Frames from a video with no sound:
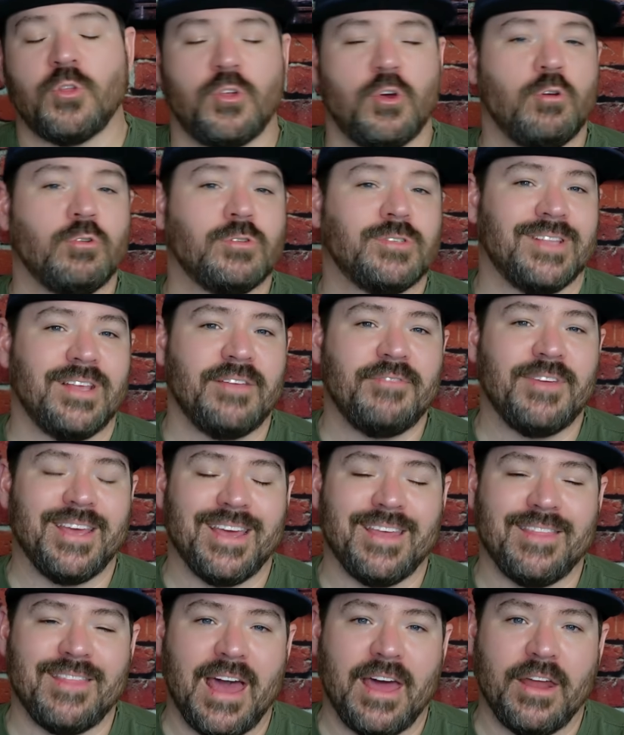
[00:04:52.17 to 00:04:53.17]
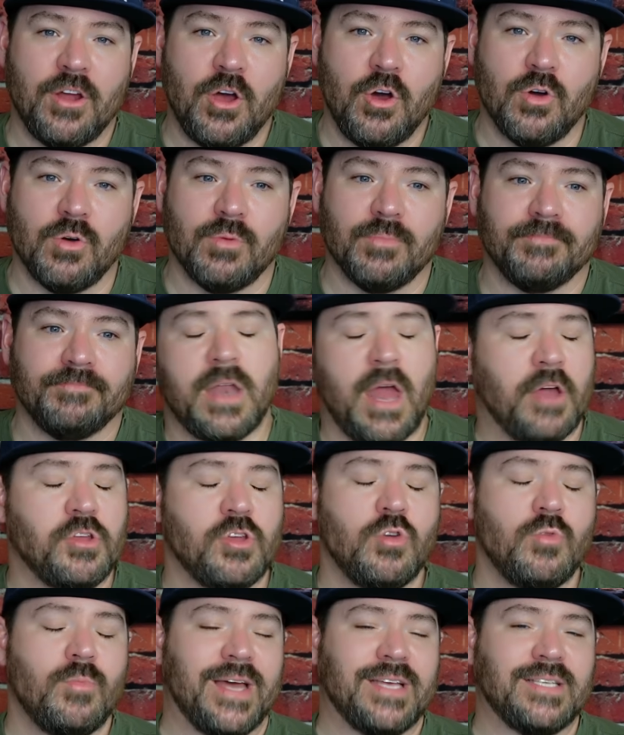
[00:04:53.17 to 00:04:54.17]
those living in that home. Now
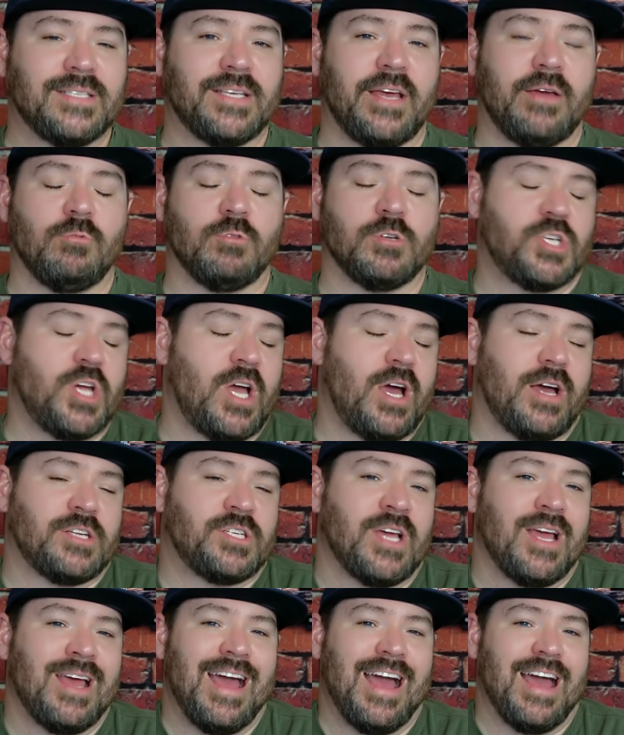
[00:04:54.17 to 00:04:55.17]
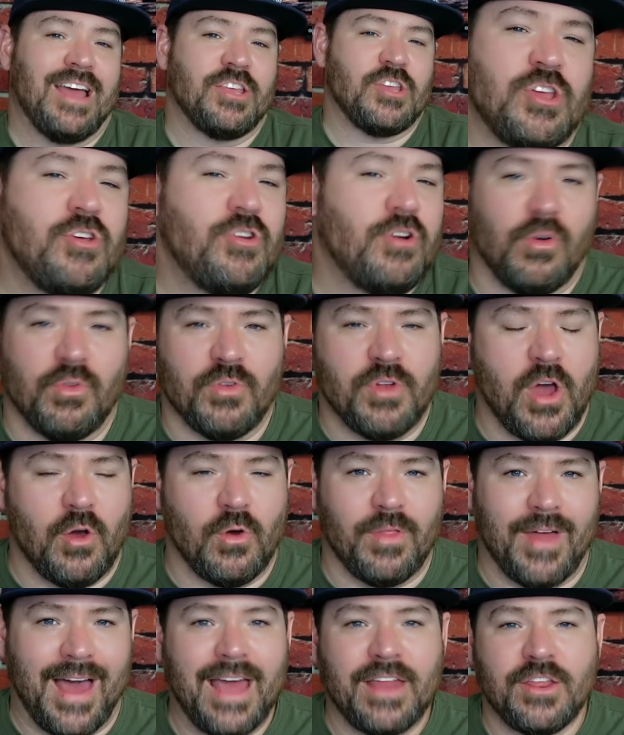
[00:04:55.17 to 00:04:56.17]
you might say, well, Josh, You don't
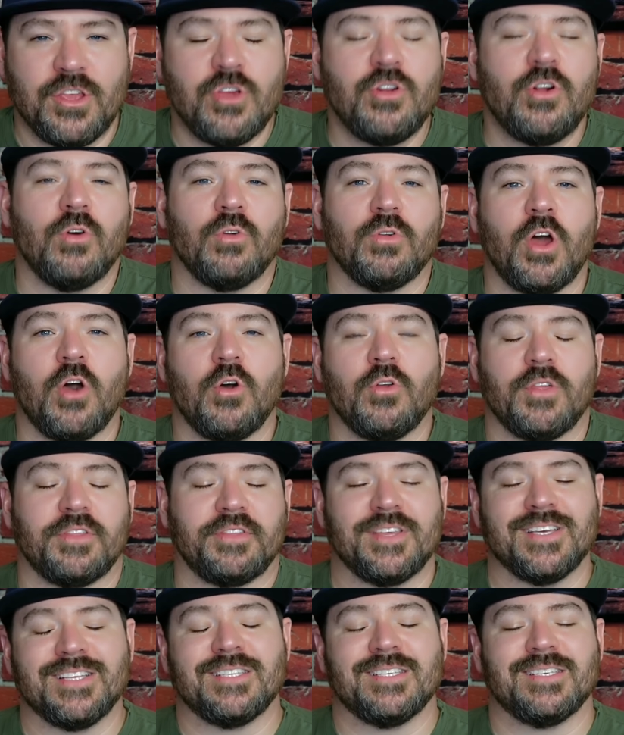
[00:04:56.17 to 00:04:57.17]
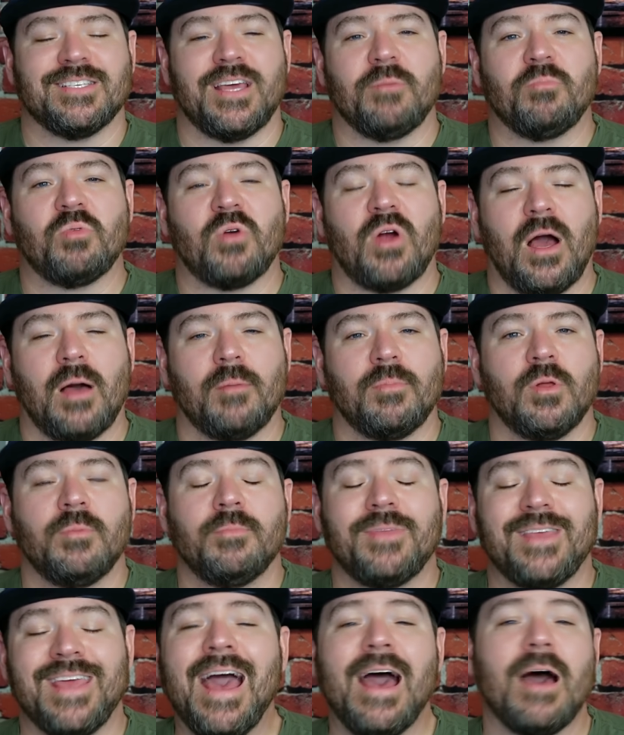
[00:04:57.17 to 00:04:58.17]
know that. You don't know that this is a
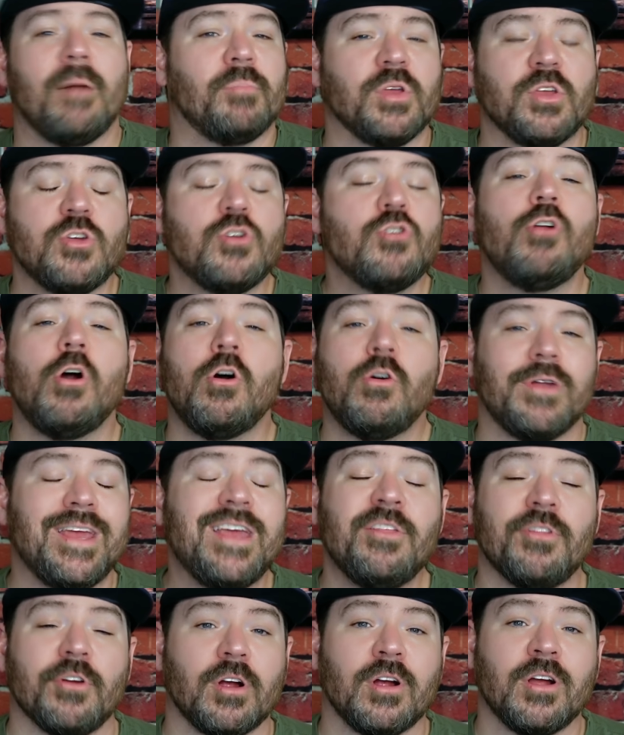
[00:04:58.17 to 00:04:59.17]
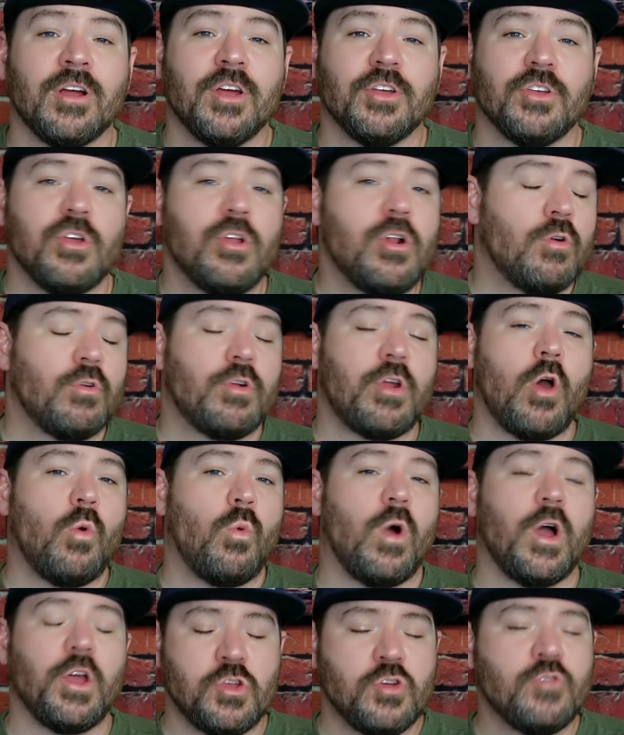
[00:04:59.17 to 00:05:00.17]
problem. Yeah, but you don't either. You don't know
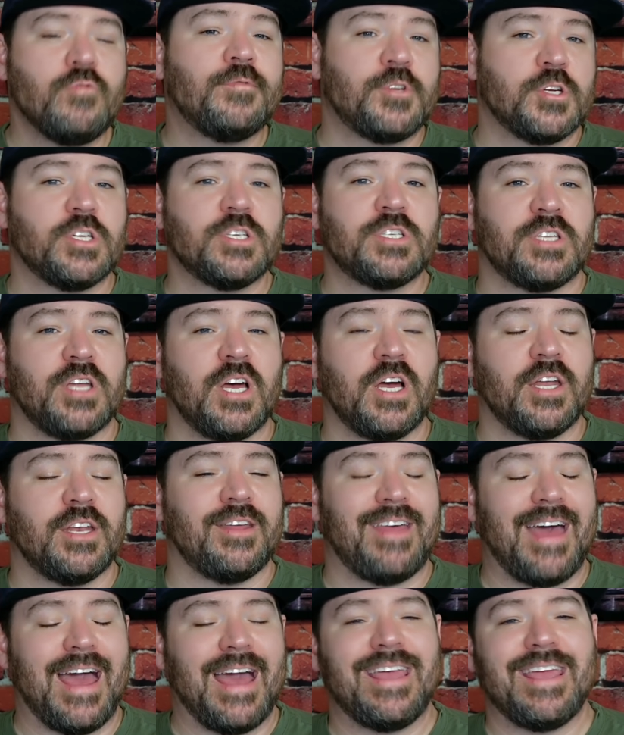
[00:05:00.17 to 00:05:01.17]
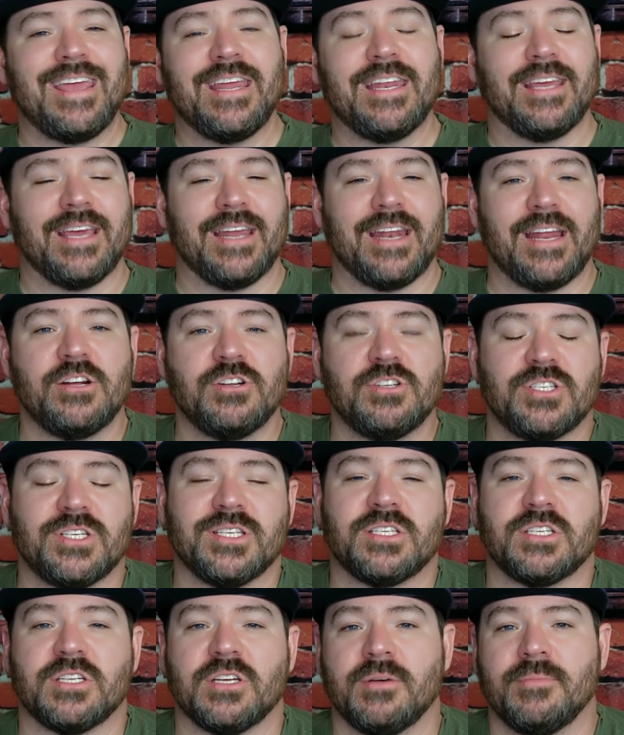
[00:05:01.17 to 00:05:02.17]
what you've just done to that heating and air
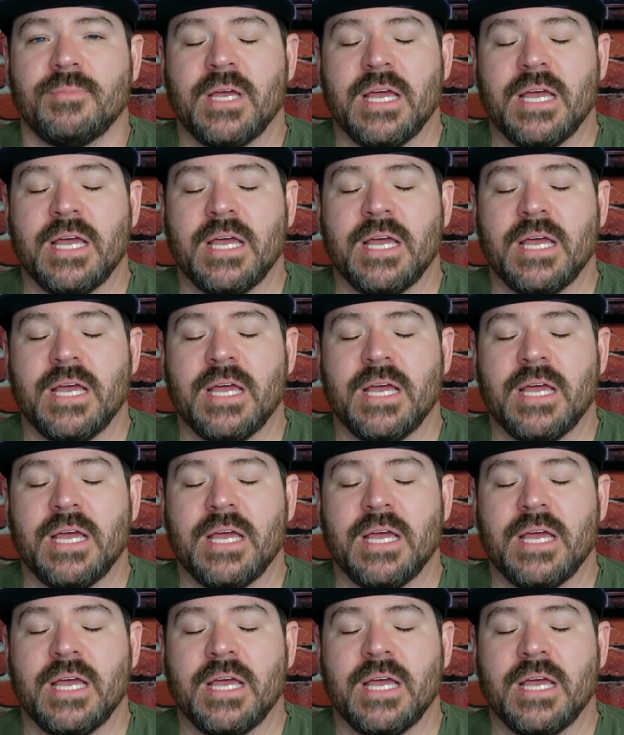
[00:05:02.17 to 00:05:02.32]
system